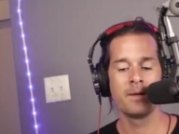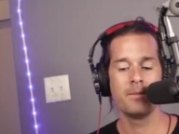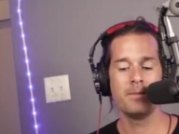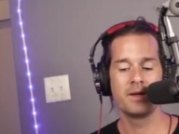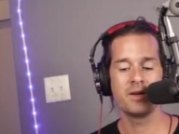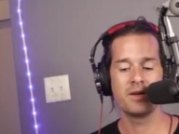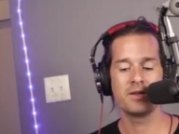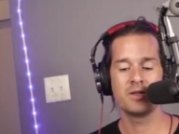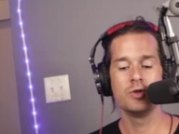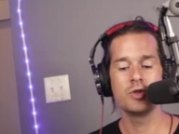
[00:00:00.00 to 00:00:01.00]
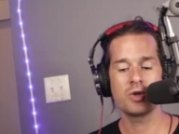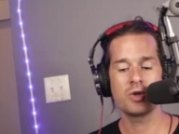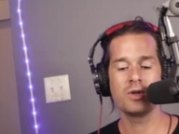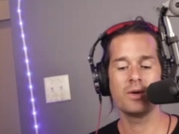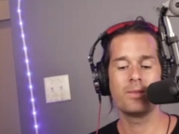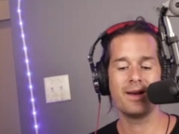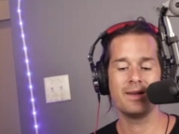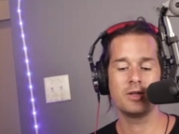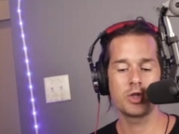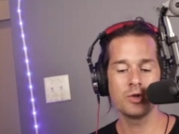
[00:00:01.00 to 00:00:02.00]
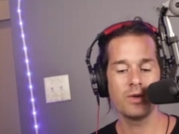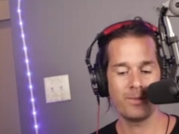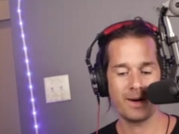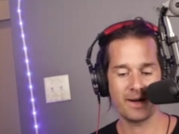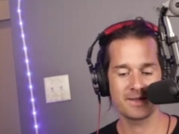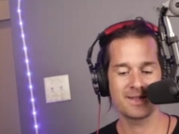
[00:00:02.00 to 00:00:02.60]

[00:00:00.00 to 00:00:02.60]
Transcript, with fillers: Because you're showing your brain that you're the boss,